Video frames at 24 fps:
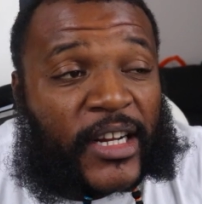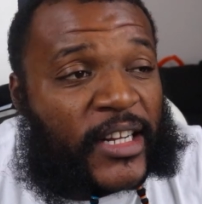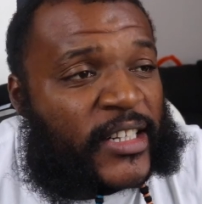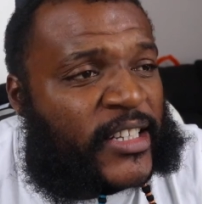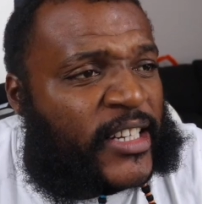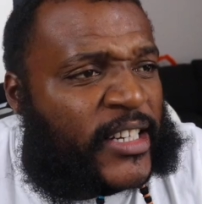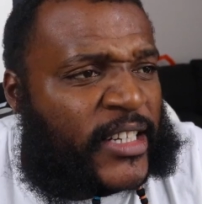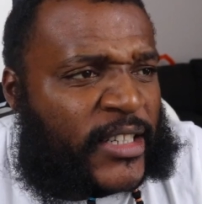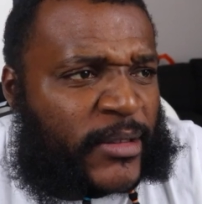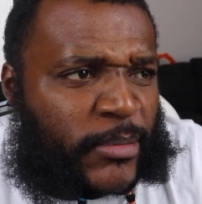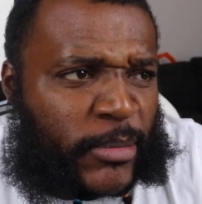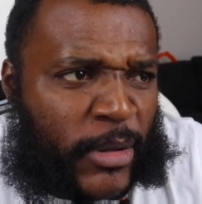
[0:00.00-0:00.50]
I
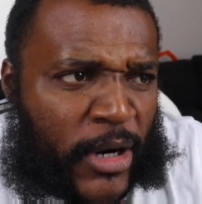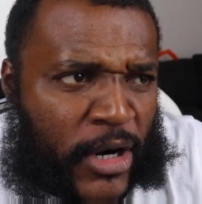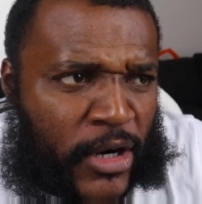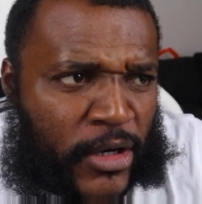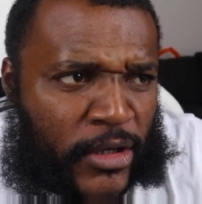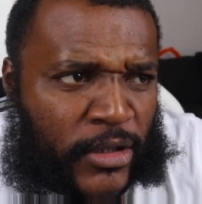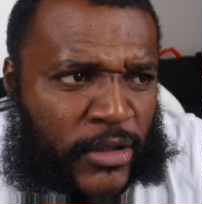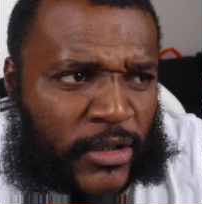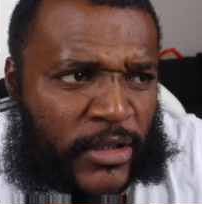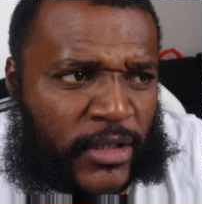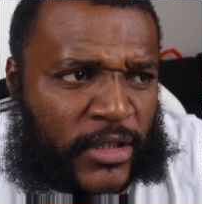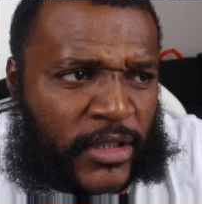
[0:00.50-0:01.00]
think it's
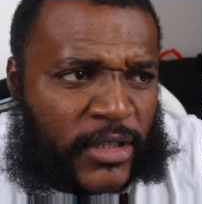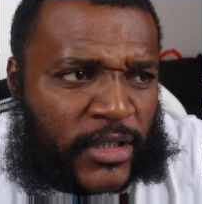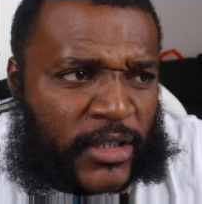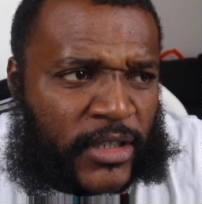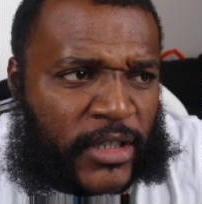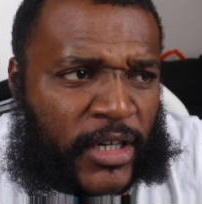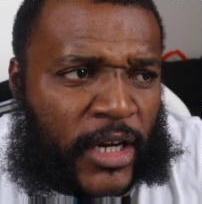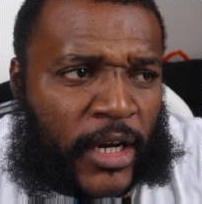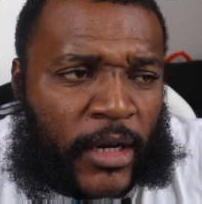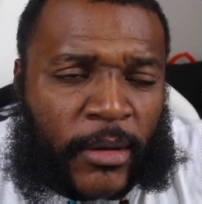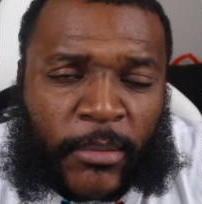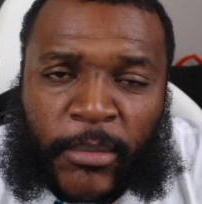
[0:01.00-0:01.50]
Burden.
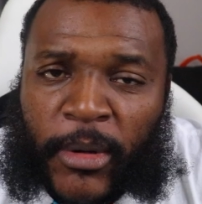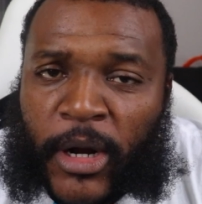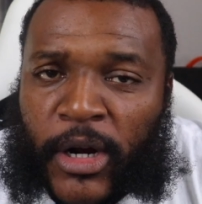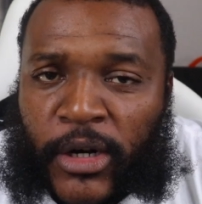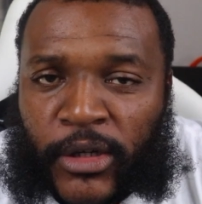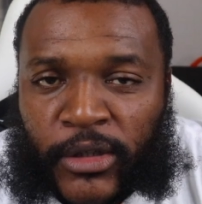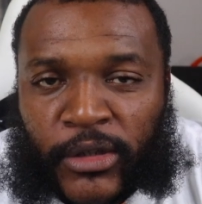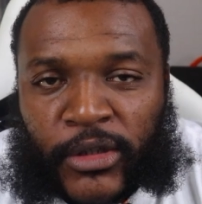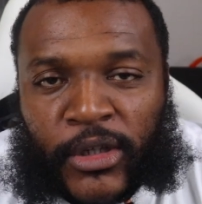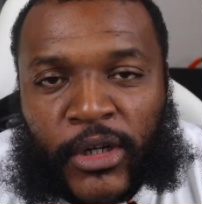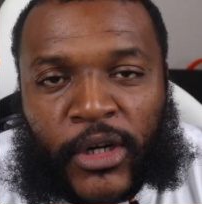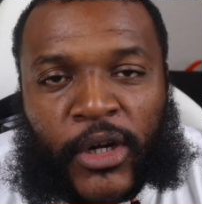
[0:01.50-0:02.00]
Yeah,
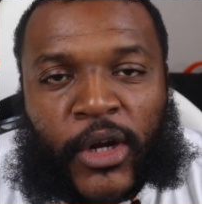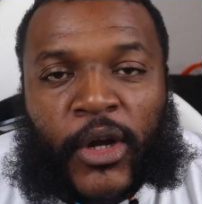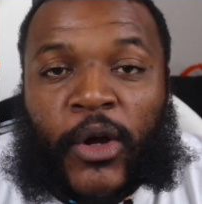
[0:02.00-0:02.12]
Burden.